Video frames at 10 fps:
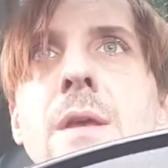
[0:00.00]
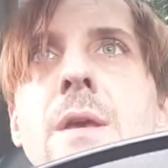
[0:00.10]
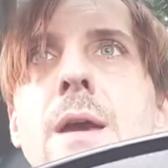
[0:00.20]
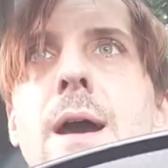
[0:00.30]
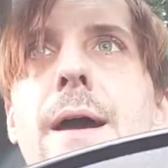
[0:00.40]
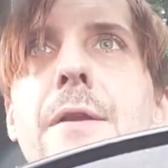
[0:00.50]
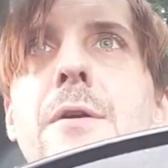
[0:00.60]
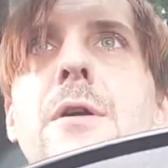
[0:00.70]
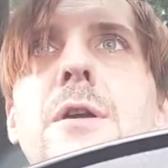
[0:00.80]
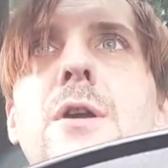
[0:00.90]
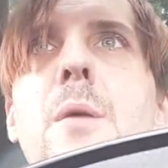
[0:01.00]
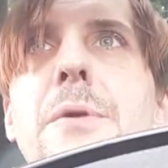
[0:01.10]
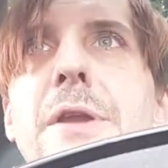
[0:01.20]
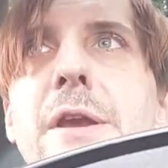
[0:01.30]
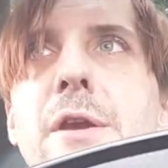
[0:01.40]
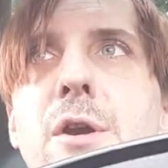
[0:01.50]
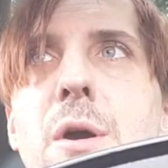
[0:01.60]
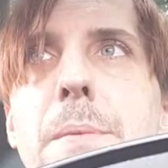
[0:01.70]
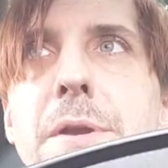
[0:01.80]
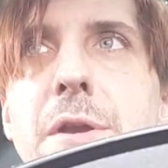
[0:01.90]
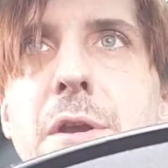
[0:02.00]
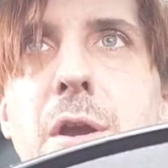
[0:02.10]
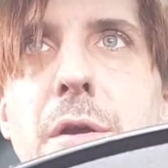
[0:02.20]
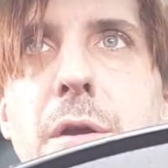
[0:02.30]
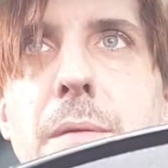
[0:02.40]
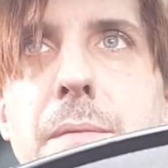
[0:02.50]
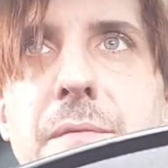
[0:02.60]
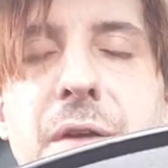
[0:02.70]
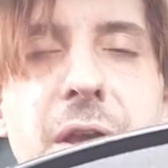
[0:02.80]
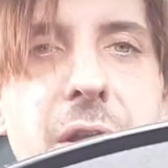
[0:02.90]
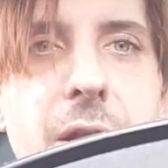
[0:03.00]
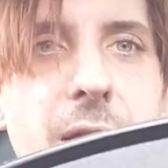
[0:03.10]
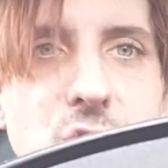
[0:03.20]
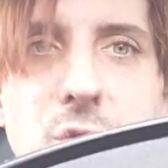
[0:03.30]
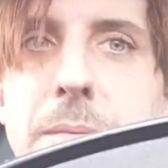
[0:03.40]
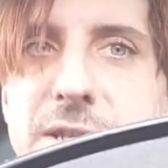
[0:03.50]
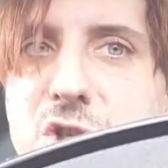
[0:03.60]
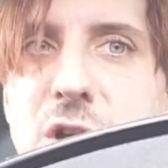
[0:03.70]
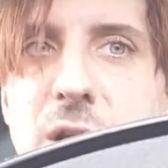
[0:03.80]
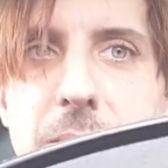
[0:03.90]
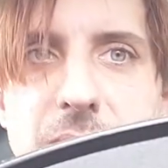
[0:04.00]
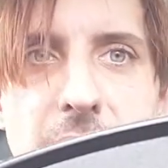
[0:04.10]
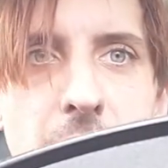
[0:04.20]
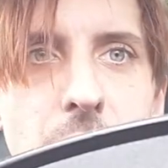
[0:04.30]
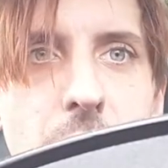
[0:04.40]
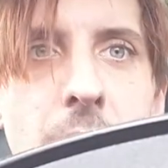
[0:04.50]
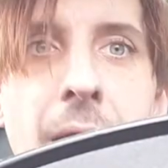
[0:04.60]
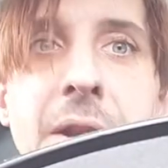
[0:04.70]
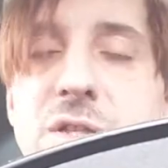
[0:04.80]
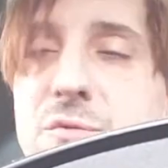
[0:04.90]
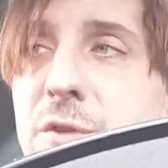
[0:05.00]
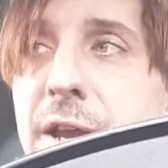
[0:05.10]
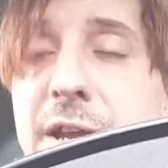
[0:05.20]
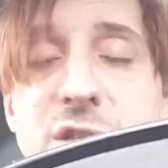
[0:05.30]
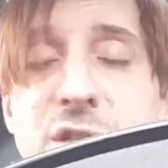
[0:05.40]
And gobbledygook, then an actual message comes out and it's related to the